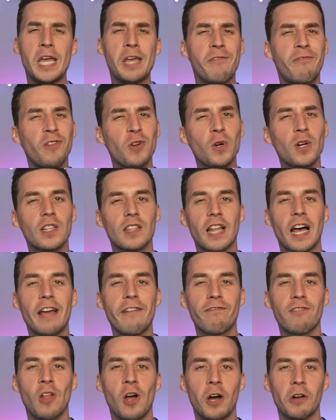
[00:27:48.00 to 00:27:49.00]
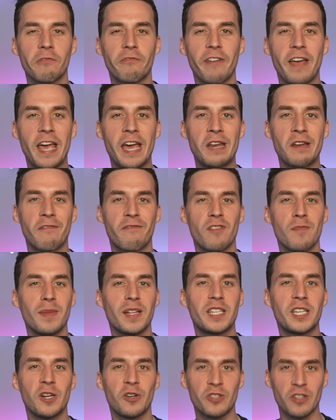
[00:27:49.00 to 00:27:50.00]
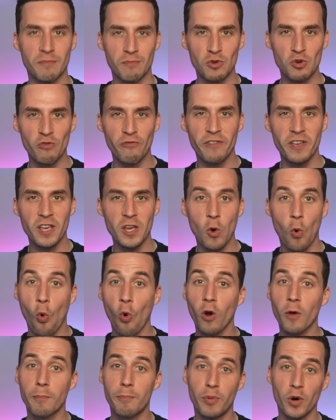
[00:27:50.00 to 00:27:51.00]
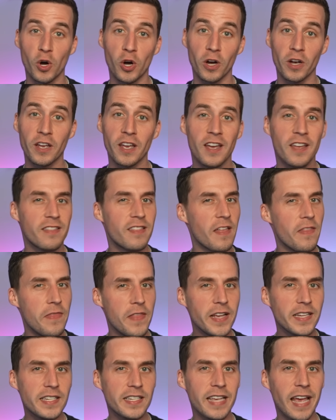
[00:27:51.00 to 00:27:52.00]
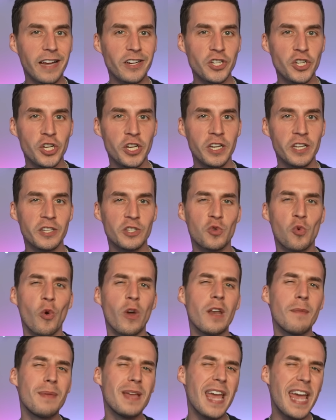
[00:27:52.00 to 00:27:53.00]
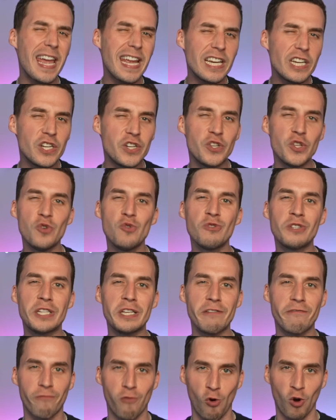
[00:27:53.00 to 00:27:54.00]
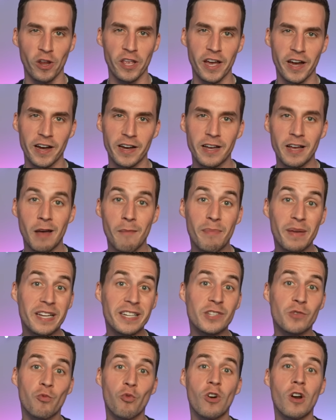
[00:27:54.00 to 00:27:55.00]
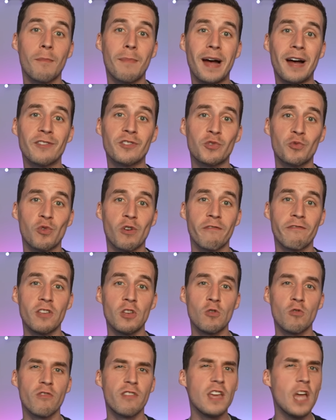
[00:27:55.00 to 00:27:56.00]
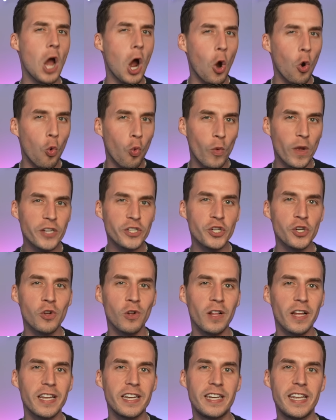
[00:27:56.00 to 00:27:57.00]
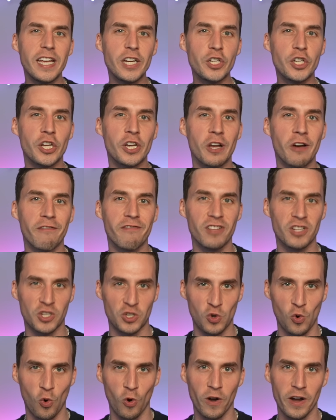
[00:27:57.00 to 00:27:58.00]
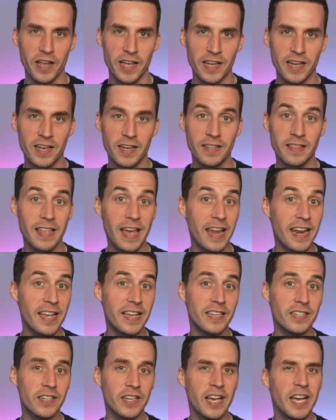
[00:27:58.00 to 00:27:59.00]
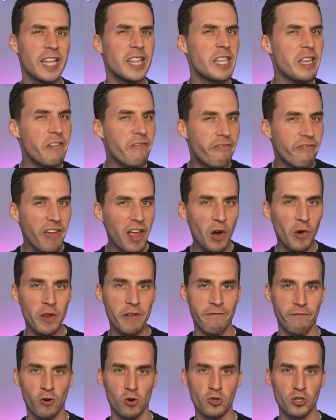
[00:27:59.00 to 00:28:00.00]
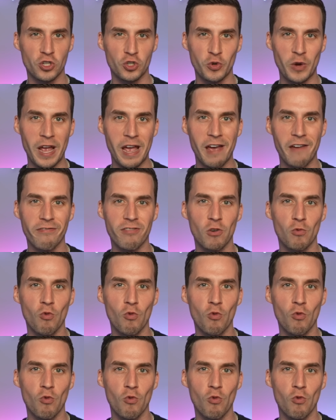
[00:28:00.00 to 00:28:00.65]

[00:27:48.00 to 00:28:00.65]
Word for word: If you're a lifelong fan of the Matilda movie or book, then this section is going to be a doozy for you, because we're about to review the original edition of the story. That is, the very first draft that